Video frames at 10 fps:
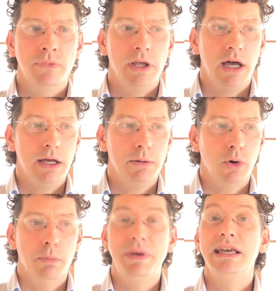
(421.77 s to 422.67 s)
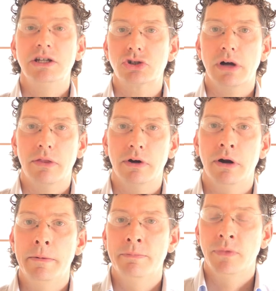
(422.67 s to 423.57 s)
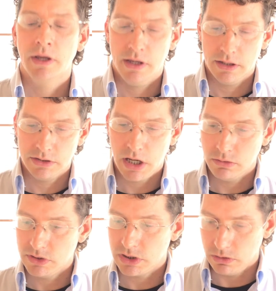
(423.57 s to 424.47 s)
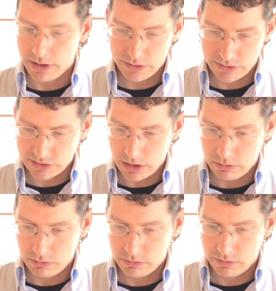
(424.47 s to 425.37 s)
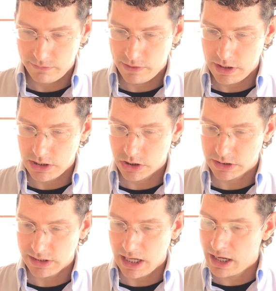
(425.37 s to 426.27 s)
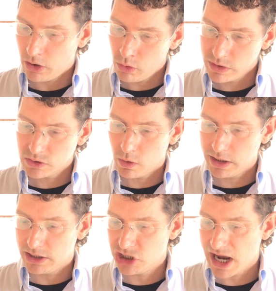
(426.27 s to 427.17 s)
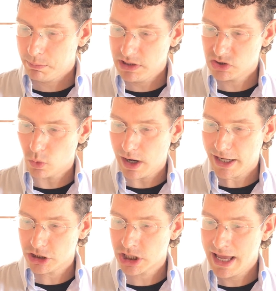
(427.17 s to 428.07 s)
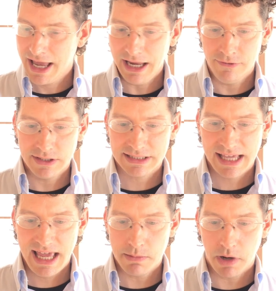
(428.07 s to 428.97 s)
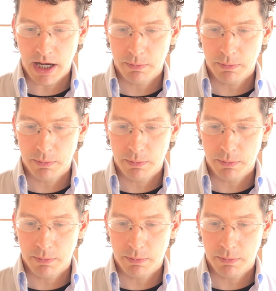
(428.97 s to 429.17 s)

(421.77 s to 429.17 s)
uh, or pinkish rather, tone to it. So very interesting. I always wanted a Japanese watch, and this came up.